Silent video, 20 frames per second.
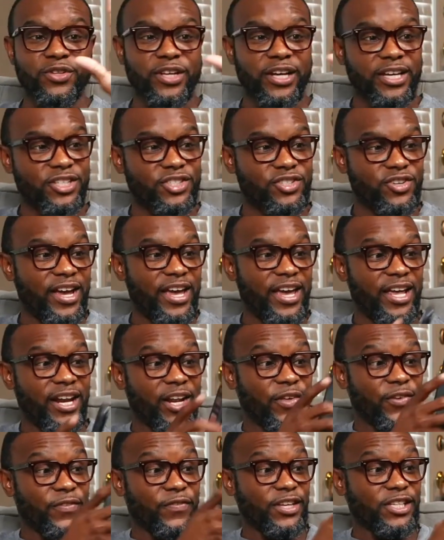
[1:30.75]
you look at your
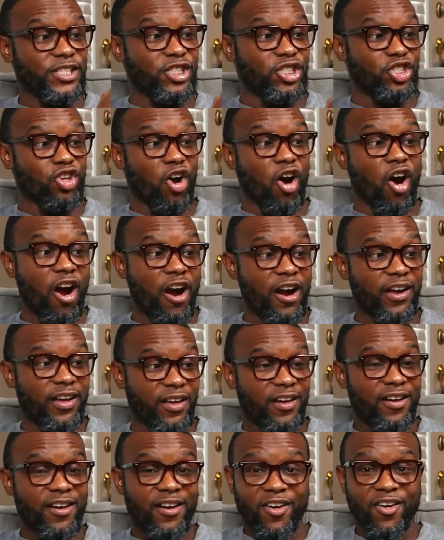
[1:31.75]
hand and if it's
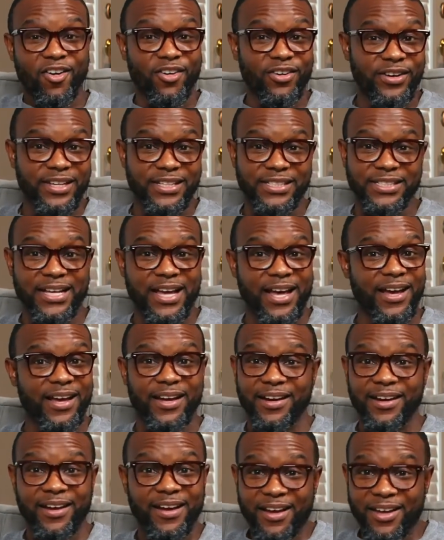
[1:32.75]
dark on this
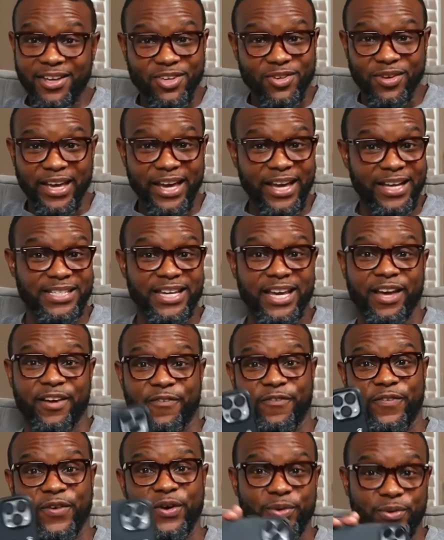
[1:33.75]
side, you can't take
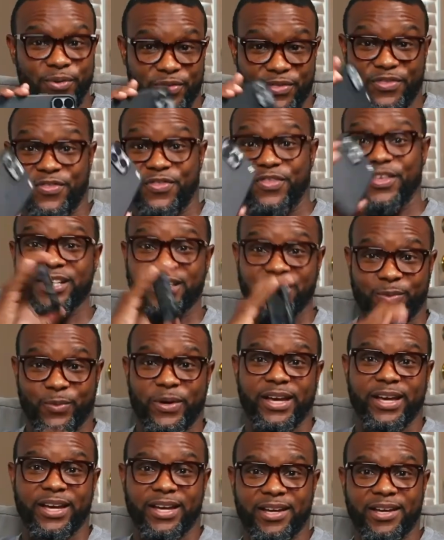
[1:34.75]
a photo this
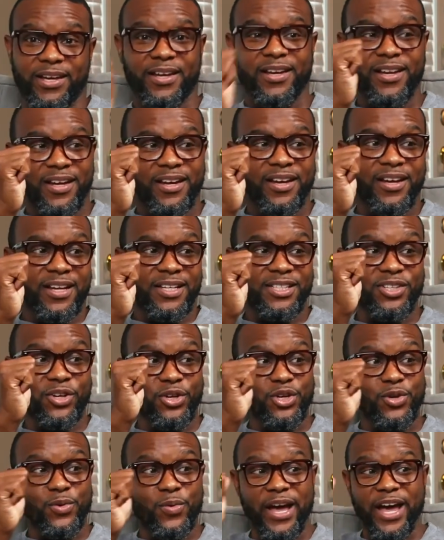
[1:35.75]
way.
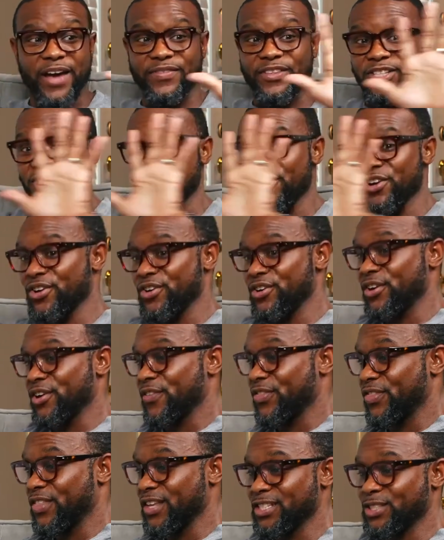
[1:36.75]
So you will have to turn
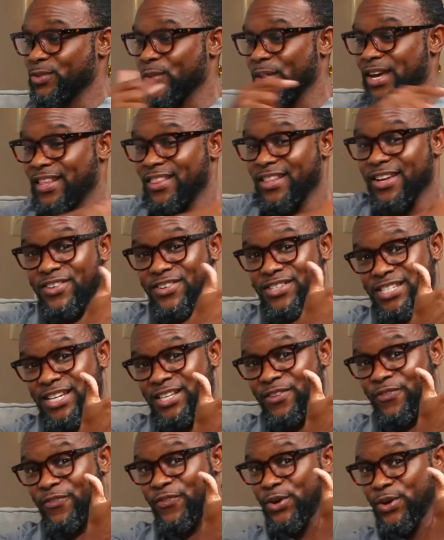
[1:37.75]
this way. Now you can
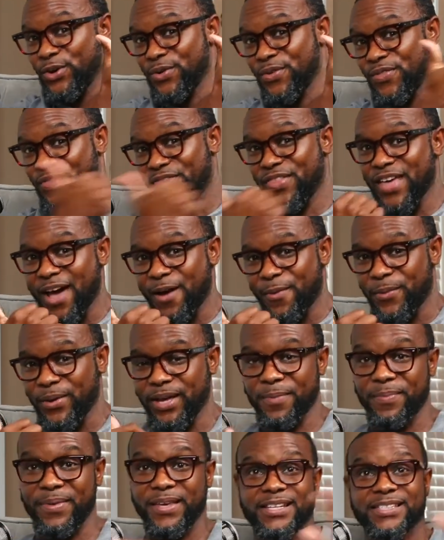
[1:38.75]
take the photo that
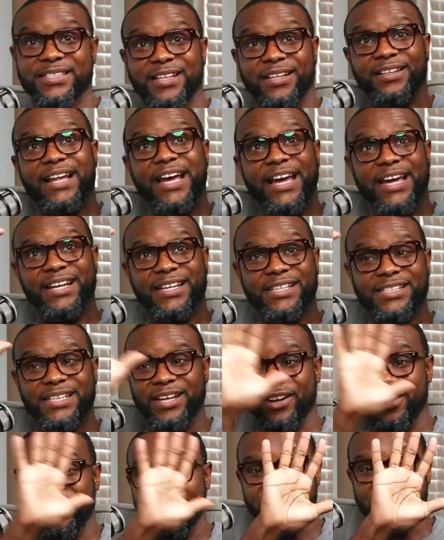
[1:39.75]
way because the light is
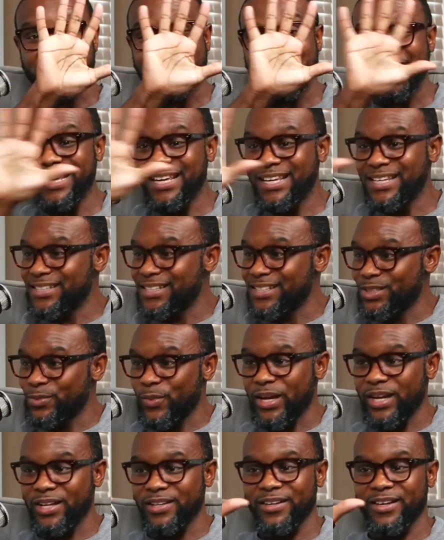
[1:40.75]
here. It's the easiest
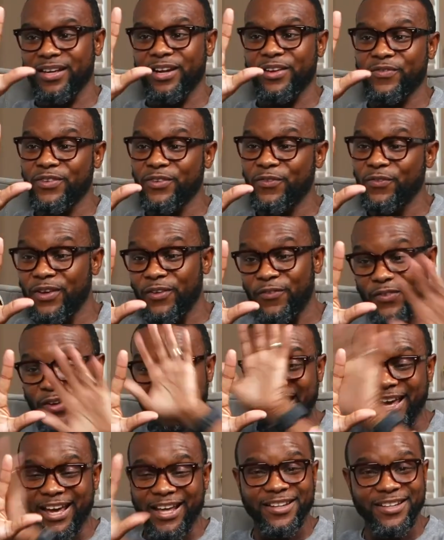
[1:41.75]
way to look at it. If
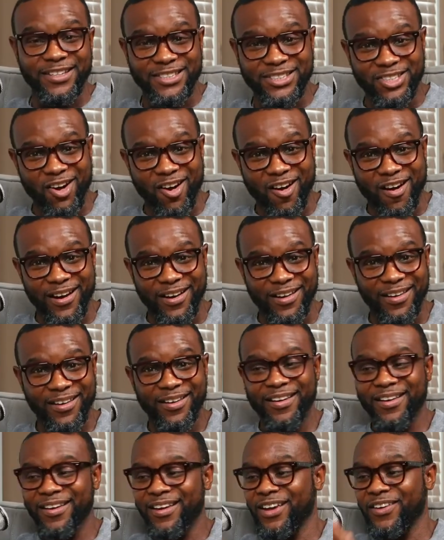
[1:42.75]
your hand looks dark,
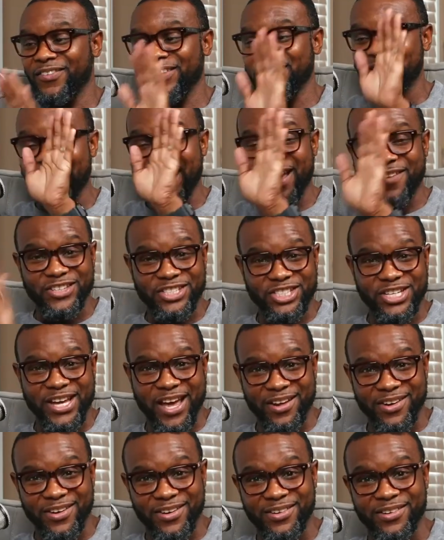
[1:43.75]
if it doesn't have a
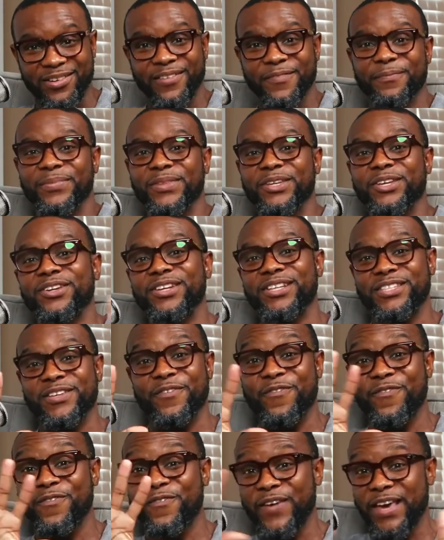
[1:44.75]
shadow, you need
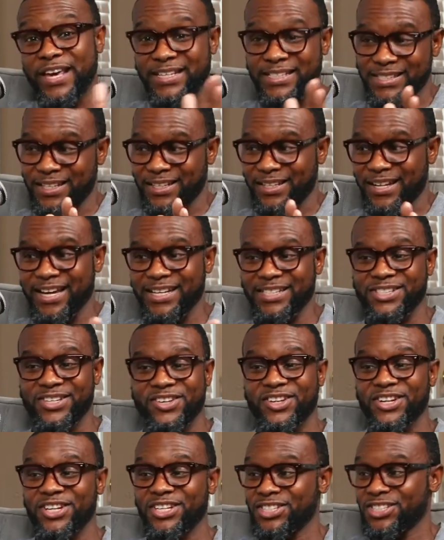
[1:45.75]
to face the light. So
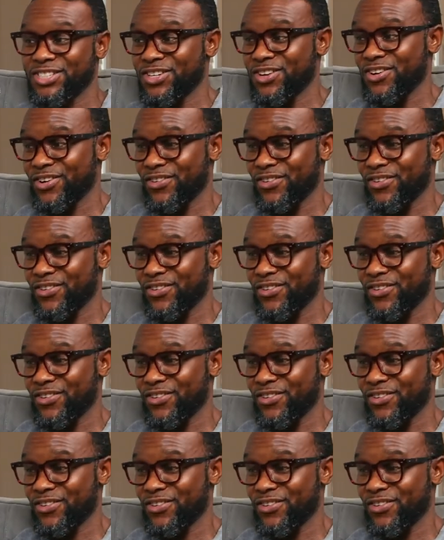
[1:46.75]
you need to turn